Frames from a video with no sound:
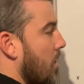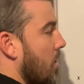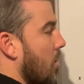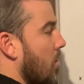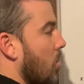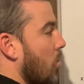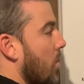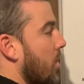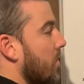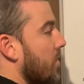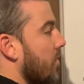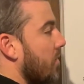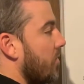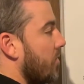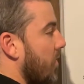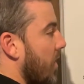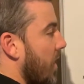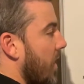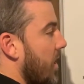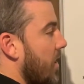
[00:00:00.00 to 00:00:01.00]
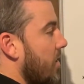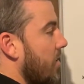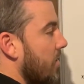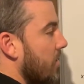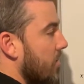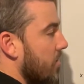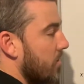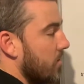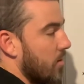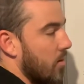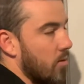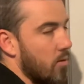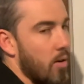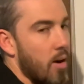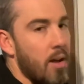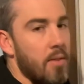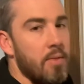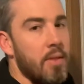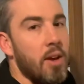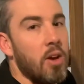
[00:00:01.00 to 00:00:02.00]
with the fade, all
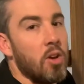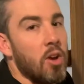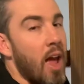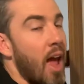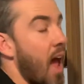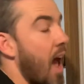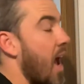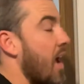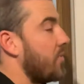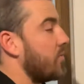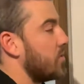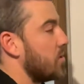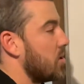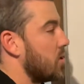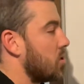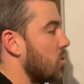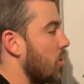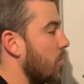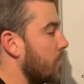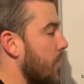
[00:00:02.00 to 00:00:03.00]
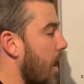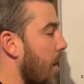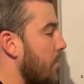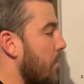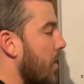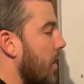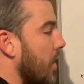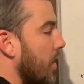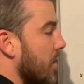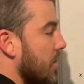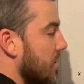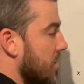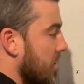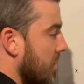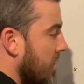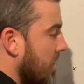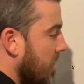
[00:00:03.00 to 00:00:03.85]
right? They're going to have to stop that pass.